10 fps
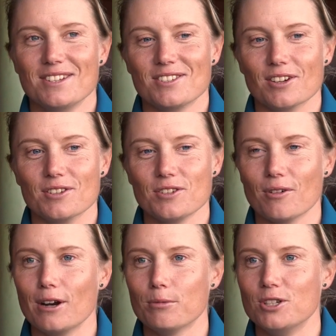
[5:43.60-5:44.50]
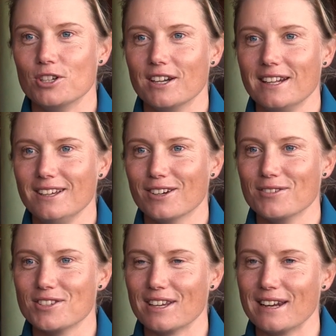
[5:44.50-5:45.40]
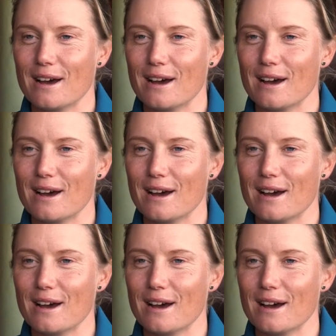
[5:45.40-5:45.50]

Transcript: So it's a great opportunity. Obviously,